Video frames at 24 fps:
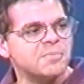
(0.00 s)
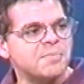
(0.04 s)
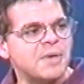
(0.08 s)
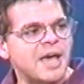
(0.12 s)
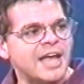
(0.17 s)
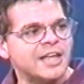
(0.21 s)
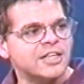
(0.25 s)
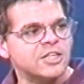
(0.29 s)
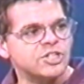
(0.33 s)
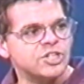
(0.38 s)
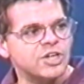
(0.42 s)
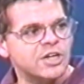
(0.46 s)
in the
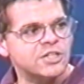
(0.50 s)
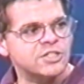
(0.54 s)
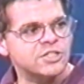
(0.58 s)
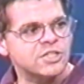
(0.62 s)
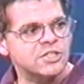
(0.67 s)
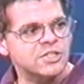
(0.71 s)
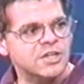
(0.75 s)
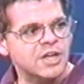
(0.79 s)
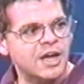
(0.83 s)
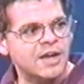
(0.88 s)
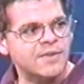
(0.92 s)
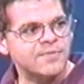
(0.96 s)
Back to
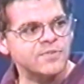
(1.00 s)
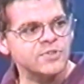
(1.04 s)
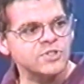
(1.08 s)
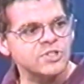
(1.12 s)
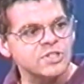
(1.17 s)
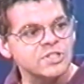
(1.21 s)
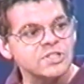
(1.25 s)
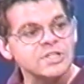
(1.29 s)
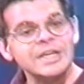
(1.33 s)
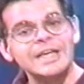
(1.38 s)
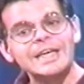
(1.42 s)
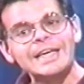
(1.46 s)
Genesis
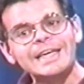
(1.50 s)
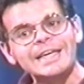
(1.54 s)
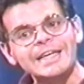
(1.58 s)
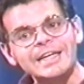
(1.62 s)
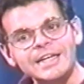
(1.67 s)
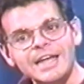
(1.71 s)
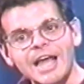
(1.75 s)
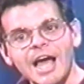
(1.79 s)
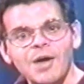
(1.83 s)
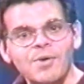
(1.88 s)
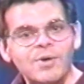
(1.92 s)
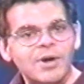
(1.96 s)
conferences.
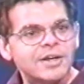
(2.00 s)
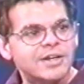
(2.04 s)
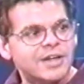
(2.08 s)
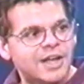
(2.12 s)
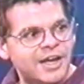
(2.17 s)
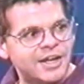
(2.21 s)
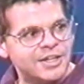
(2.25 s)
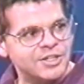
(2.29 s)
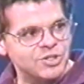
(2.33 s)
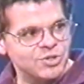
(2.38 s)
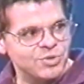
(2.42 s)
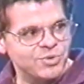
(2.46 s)
Now
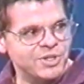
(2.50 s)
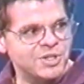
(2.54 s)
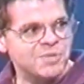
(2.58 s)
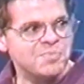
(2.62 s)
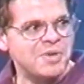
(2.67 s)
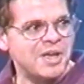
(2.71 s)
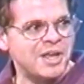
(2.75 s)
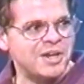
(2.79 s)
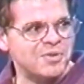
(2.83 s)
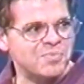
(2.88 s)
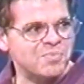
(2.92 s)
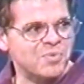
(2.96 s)
I do
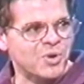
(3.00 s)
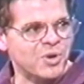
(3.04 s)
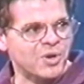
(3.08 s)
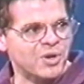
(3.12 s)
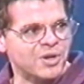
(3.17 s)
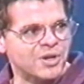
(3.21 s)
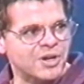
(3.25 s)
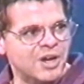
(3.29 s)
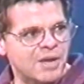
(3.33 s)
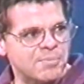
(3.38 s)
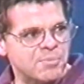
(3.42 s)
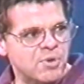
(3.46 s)
independent
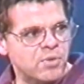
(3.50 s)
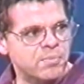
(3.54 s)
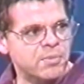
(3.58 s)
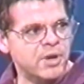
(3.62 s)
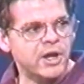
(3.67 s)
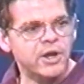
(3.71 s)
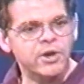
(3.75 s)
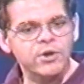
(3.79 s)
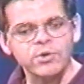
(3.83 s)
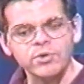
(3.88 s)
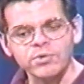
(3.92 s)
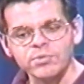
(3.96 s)
work. I'm on
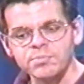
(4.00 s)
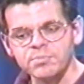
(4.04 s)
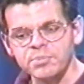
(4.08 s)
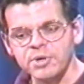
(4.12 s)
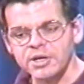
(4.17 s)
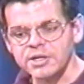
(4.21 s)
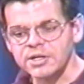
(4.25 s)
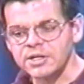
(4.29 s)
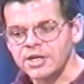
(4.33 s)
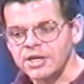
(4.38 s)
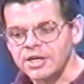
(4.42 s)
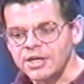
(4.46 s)
my own,
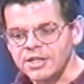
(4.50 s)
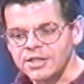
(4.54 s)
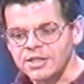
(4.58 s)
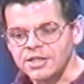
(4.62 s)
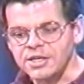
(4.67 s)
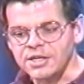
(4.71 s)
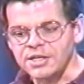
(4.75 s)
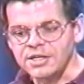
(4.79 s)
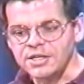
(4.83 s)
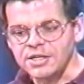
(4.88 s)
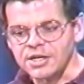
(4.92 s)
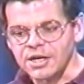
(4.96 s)
but
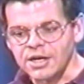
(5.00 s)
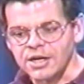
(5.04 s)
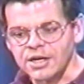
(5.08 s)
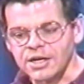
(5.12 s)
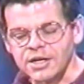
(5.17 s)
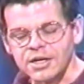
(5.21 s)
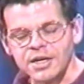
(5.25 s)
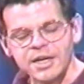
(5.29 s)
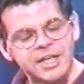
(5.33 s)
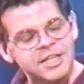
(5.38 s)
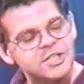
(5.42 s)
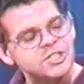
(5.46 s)
the
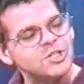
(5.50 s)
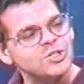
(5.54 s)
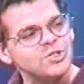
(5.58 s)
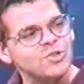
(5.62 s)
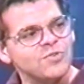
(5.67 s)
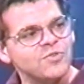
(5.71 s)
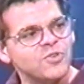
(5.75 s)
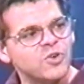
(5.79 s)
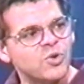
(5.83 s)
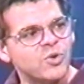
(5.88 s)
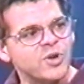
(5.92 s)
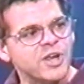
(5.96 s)

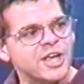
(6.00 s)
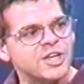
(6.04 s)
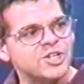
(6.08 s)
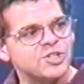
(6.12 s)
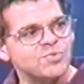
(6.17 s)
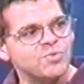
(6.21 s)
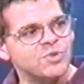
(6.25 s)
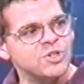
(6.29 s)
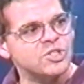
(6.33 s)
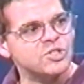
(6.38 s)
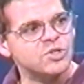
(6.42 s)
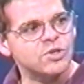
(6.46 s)
Institute for
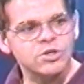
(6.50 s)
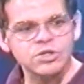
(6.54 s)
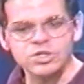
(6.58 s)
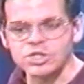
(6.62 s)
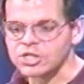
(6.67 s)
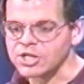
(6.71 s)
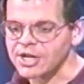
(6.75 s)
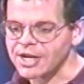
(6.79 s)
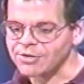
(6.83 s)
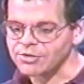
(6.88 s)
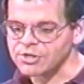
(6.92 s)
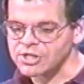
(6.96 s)
Creation Research
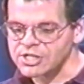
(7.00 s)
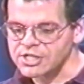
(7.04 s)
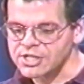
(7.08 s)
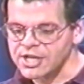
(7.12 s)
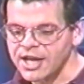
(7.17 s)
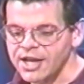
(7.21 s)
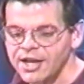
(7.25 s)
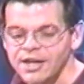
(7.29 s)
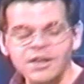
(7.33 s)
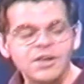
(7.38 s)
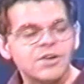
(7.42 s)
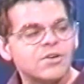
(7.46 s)
is an
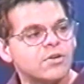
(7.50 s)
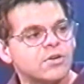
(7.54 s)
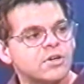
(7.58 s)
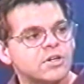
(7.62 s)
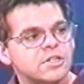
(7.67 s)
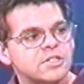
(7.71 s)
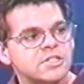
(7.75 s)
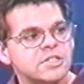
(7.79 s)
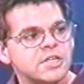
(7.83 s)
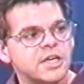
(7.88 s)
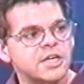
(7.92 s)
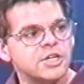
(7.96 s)
outstanding
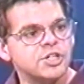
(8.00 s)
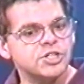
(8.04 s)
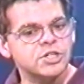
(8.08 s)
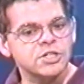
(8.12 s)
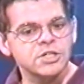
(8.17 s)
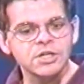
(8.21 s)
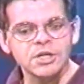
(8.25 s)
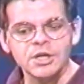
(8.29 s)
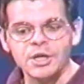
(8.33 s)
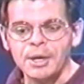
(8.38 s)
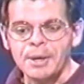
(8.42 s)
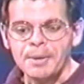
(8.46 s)

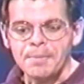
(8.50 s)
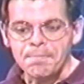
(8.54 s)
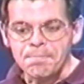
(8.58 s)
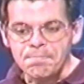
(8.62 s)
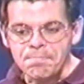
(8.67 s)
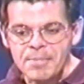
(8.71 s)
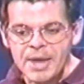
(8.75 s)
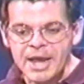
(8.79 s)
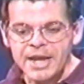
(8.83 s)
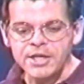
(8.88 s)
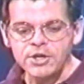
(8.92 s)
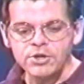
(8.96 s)
organization,
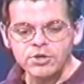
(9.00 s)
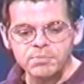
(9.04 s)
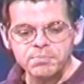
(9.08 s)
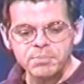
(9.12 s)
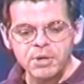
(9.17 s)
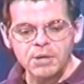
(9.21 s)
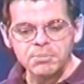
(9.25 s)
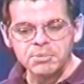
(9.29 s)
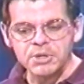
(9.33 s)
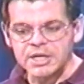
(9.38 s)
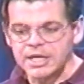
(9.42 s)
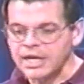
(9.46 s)
many good
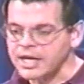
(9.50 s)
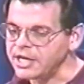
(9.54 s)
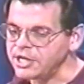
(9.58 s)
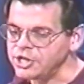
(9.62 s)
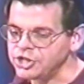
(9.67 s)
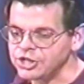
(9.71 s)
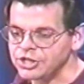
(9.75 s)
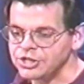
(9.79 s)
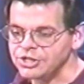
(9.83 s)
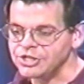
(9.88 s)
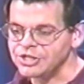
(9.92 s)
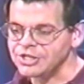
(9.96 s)

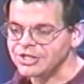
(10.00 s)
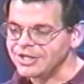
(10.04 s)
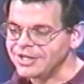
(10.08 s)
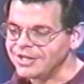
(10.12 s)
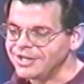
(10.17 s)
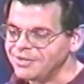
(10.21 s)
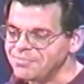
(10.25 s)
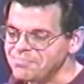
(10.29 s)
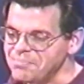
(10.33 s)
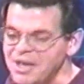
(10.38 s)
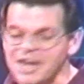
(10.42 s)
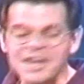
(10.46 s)
publications,
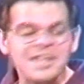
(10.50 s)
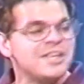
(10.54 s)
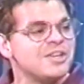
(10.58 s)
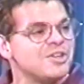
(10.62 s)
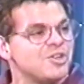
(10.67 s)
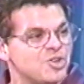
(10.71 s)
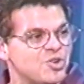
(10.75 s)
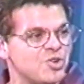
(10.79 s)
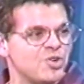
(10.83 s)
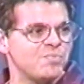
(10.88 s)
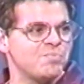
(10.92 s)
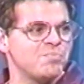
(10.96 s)
many
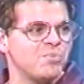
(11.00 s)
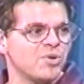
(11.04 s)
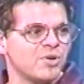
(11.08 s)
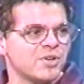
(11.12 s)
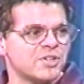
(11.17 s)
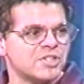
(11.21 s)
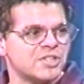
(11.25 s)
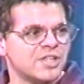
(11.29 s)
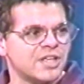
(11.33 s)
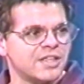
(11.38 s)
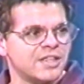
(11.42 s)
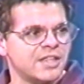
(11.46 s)
good
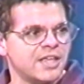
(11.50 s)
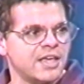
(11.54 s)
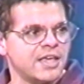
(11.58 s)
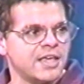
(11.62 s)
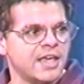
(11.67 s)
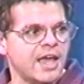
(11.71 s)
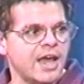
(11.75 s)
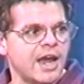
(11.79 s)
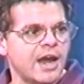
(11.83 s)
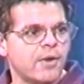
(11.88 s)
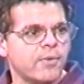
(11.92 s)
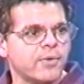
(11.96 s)
books that they
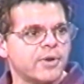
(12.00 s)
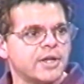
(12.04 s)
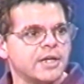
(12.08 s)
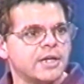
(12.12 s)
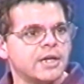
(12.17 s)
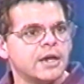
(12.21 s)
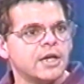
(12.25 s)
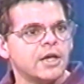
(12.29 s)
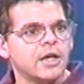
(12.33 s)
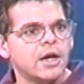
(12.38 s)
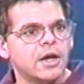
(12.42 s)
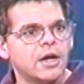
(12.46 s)

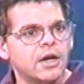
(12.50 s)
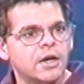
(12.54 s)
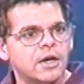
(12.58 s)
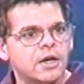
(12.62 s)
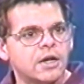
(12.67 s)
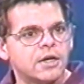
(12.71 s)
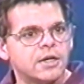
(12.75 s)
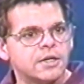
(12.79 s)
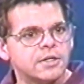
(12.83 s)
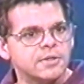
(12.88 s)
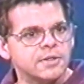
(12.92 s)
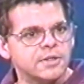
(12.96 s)
carry.
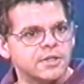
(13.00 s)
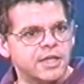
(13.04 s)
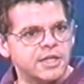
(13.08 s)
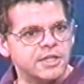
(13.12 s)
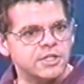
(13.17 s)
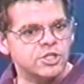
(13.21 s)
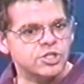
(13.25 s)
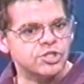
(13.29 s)
They